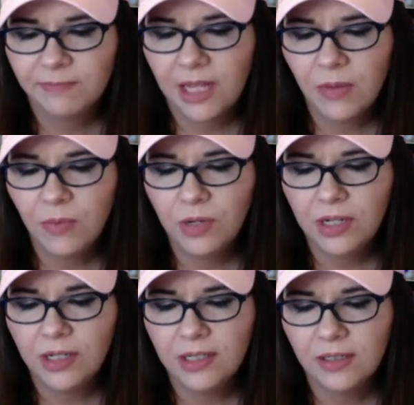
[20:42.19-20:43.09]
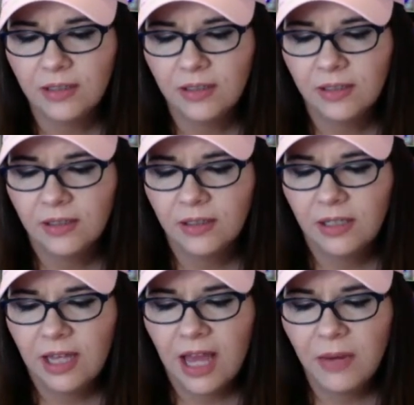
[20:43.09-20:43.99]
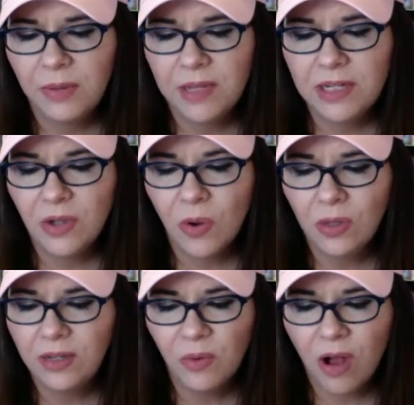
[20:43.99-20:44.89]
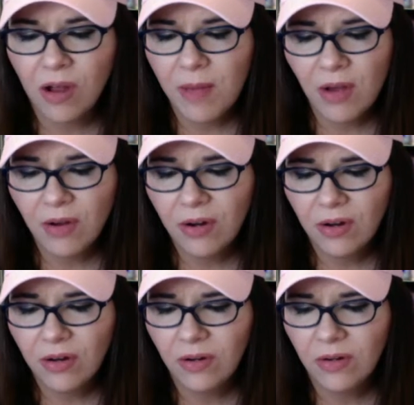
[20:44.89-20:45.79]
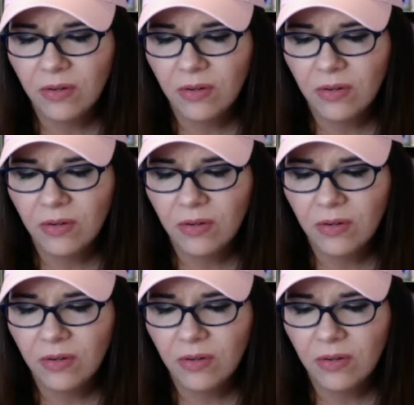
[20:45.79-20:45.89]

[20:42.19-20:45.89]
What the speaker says: He wouldn't. Had we been totally wrong about her?